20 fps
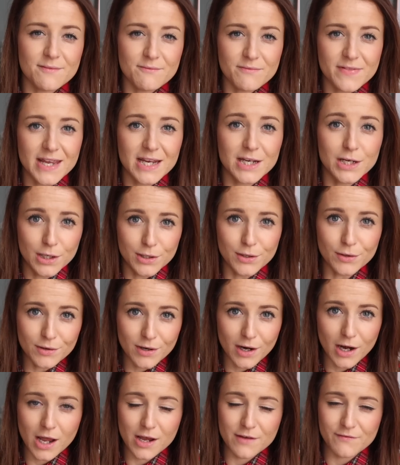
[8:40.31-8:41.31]
Something
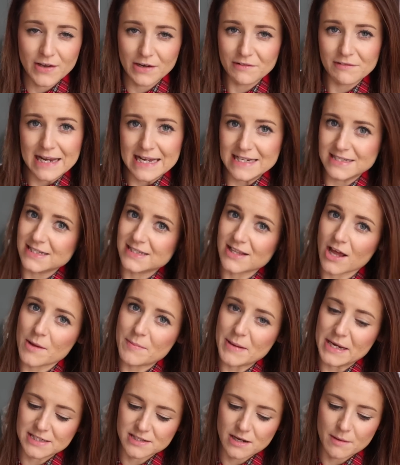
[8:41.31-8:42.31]
non-clothing related that I
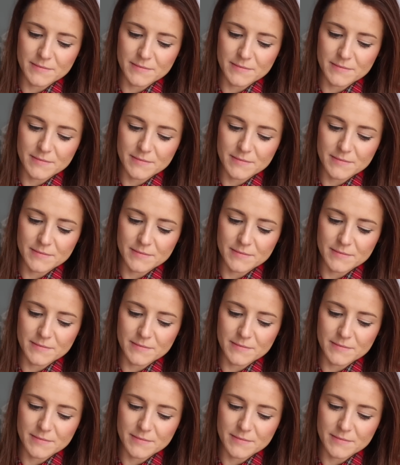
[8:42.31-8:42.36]
picked